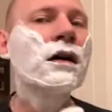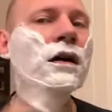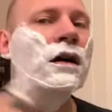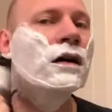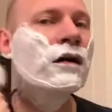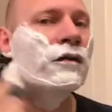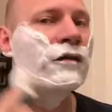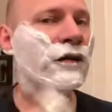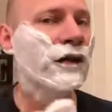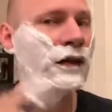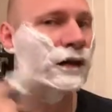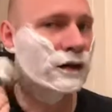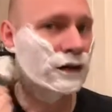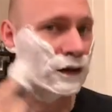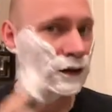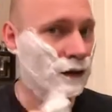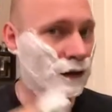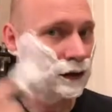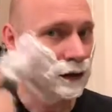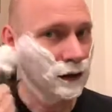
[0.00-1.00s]
a Van
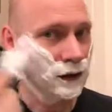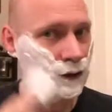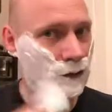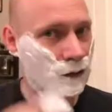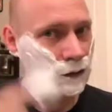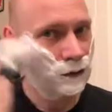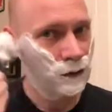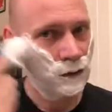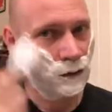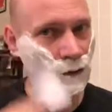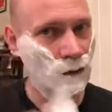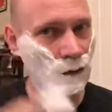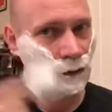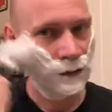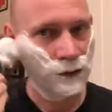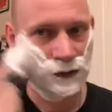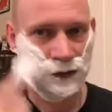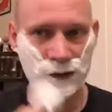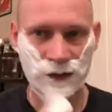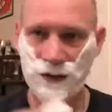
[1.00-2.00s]
Dyke
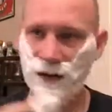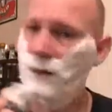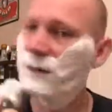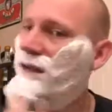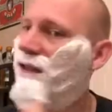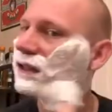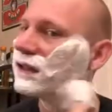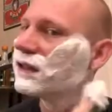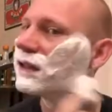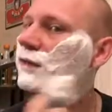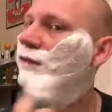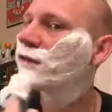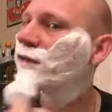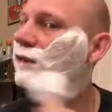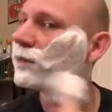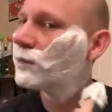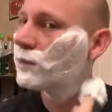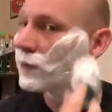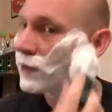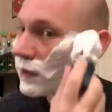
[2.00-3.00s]
or just something
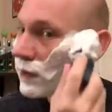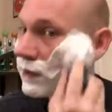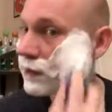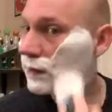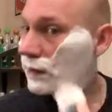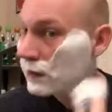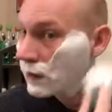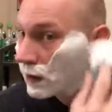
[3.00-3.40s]
different, but